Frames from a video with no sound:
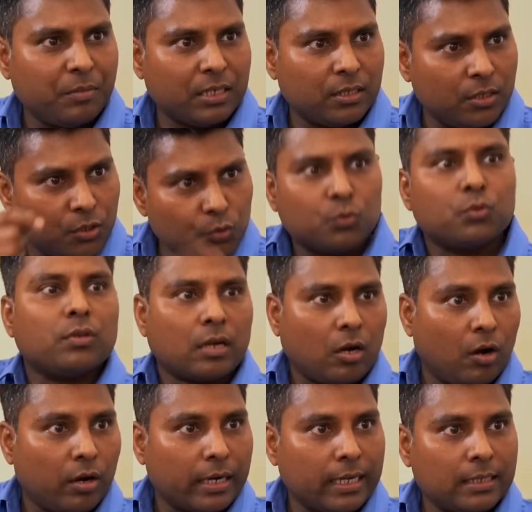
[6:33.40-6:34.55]
but due to the
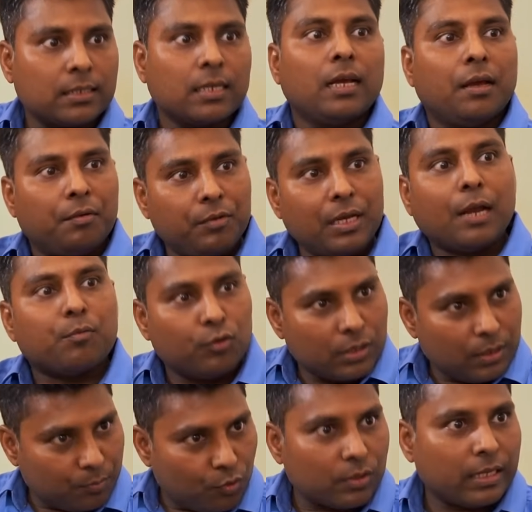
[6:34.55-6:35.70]
Congress we are
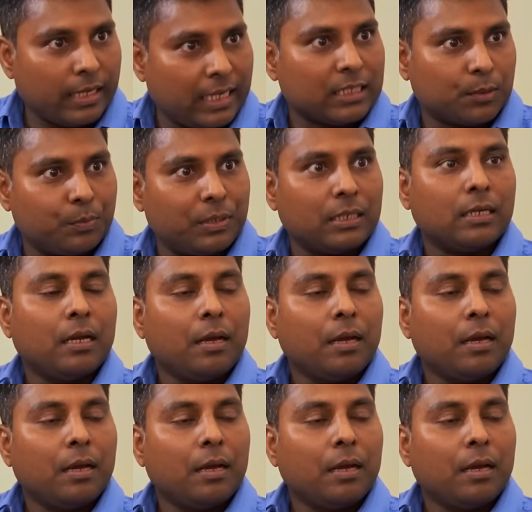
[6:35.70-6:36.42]
voting for the SP